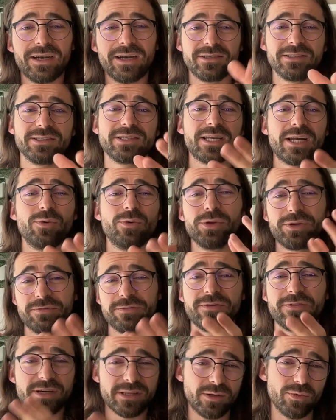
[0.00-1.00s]
and understand what the
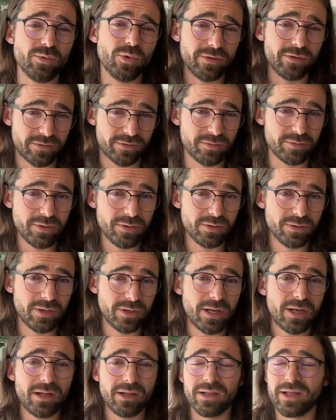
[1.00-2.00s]
fuck they want from you.
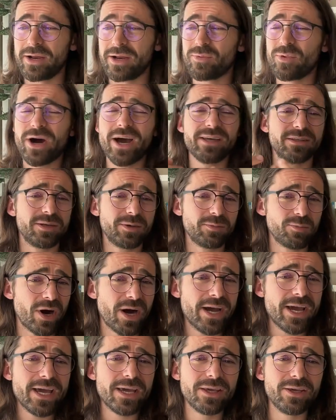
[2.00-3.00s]
Like, why they're
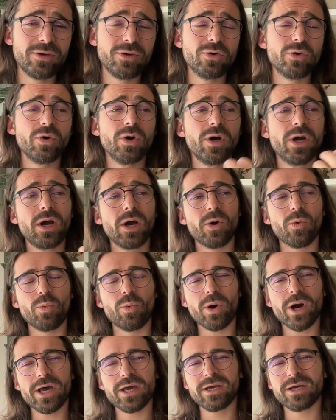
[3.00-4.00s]
buying you,
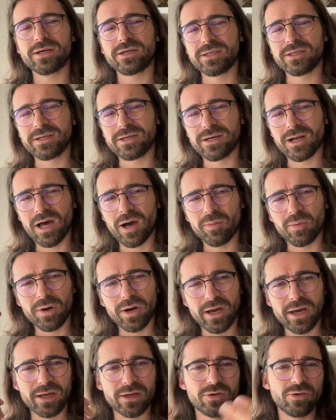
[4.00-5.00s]
why are they not
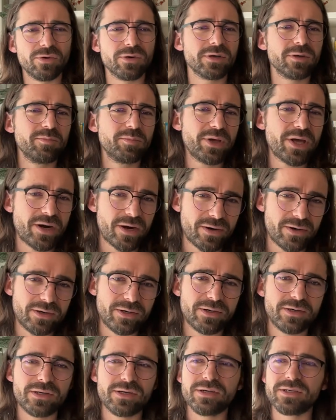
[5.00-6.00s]
buying your
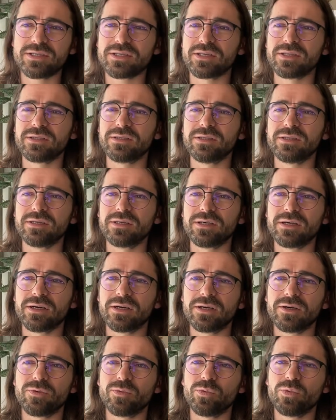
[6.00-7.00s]
competitors, and
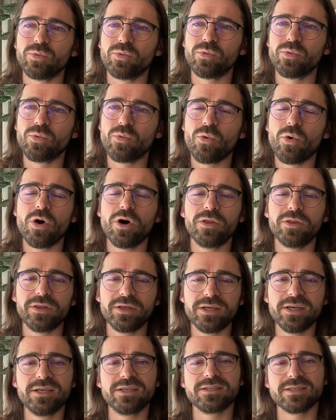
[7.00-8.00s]
uh, what
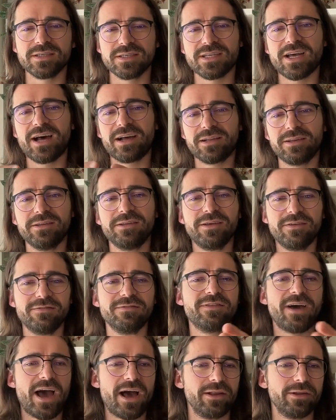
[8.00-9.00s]
is exactly the
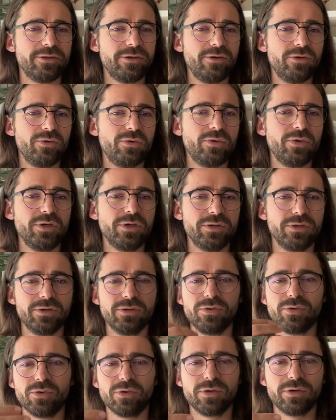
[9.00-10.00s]
value in
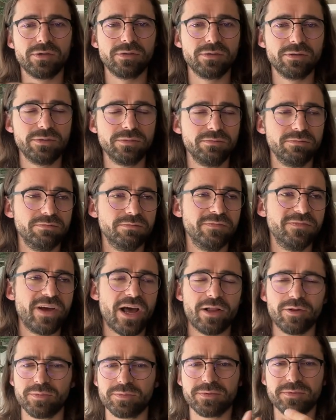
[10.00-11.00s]
your
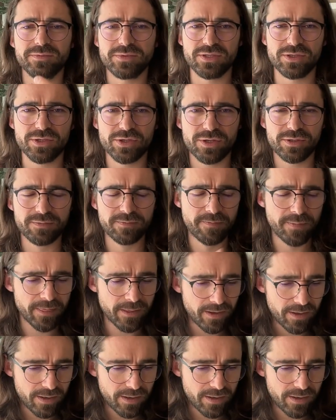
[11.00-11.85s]
value proposition.